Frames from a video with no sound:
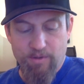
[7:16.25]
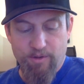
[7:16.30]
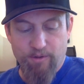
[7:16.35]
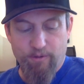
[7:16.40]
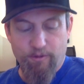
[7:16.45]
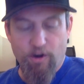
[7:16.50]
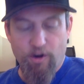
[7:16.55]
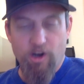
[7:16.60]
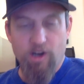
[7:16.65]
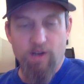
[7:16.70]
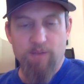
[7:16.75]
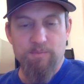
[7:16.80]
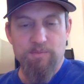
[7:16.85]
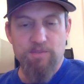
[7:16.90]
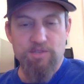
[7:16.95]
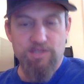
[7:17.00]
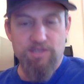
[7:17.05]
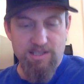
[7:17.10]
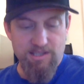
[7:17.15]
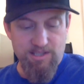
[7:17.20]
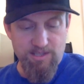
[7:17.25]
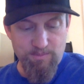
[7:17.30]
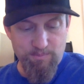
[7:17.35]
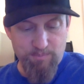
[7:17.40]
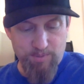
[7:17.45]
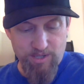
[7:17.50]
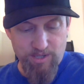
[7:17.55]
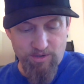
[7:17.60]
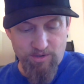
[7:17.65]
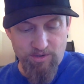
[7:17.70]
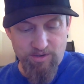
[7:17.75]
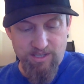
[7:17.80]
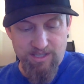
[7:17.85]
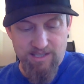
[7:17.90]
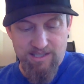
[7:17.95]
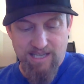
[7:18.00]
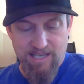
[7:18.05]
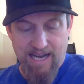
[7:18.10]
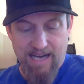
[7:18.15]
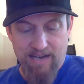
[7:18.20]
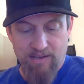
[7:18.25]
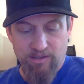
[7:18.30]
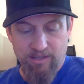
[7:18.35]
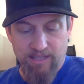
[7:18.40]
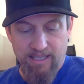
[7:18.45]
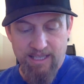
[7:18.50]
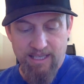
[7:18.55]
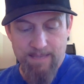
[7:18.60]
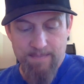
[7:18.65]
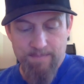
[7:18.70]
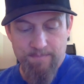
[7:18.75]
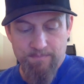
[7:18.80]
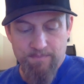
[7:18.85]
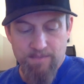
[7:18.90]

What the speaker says: the farms disappeared entirely.